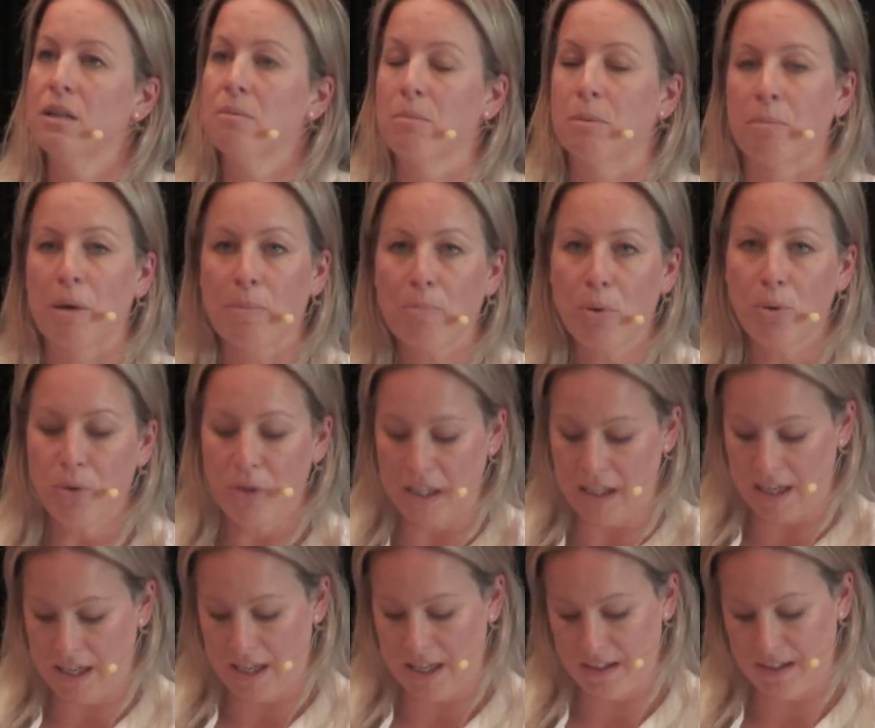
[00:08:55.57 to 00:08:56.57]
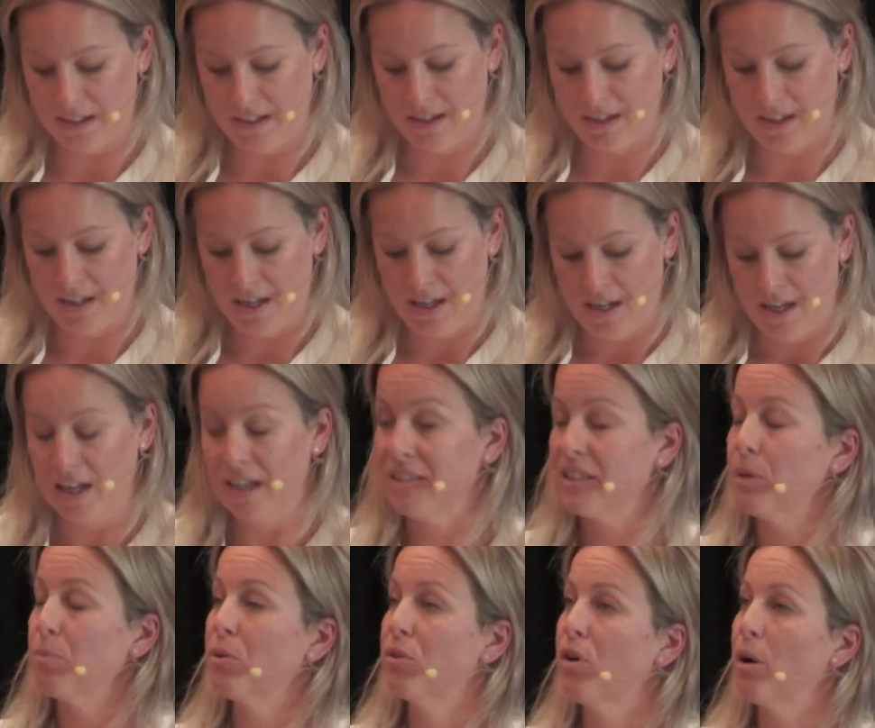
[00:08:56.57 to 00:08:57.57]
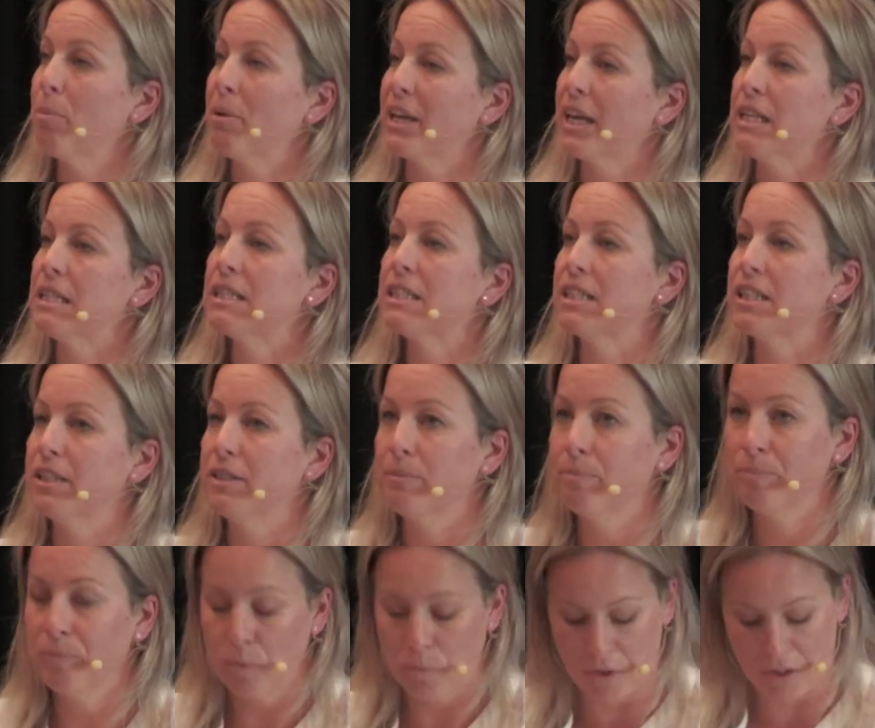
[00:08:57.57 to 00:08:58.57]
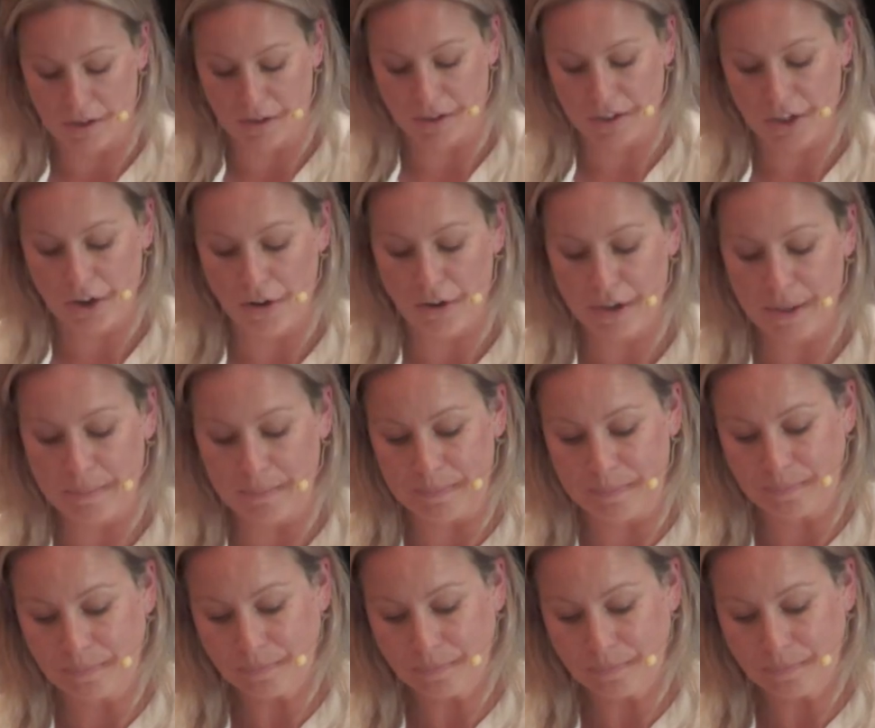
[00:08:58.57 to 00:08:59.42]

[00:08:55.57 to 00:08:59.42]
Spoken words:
But my point is that we're up against it with our time.